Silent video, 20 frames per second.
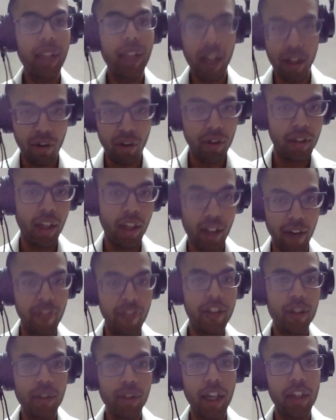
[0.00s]
that the
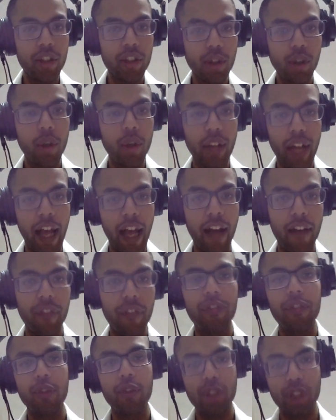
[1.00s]
revenue that you could have
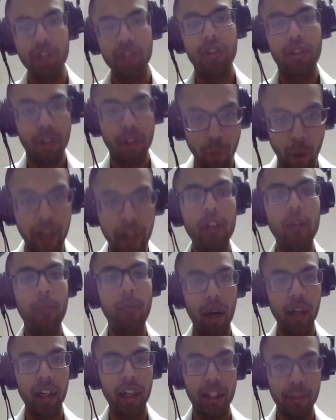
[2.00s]
if you just went to
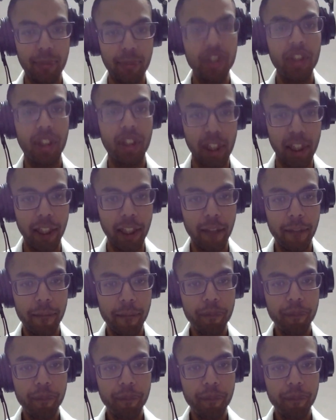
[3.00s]
market immediately.